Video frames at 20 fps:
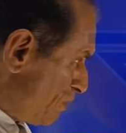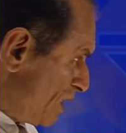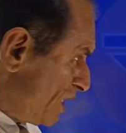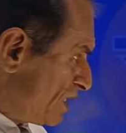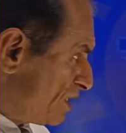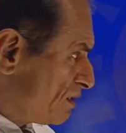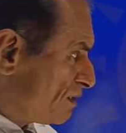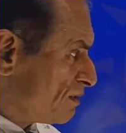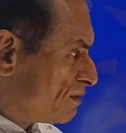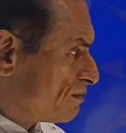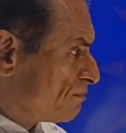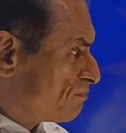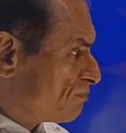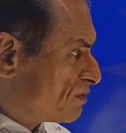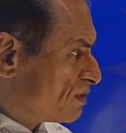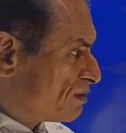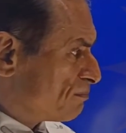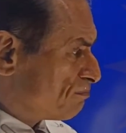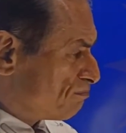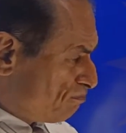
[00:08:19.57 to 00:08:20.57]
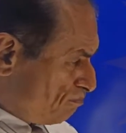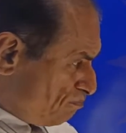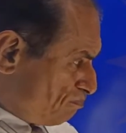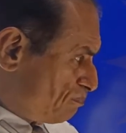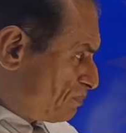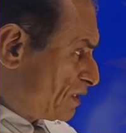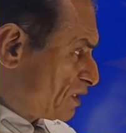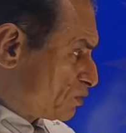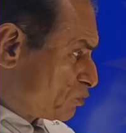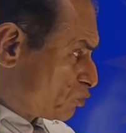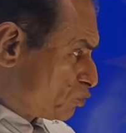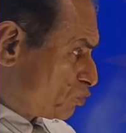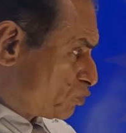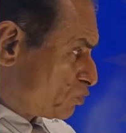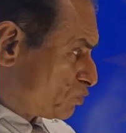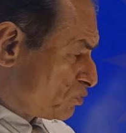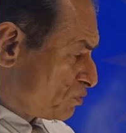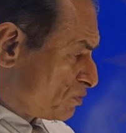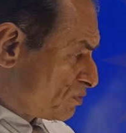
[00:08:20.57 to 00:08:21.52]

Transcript: plane P2.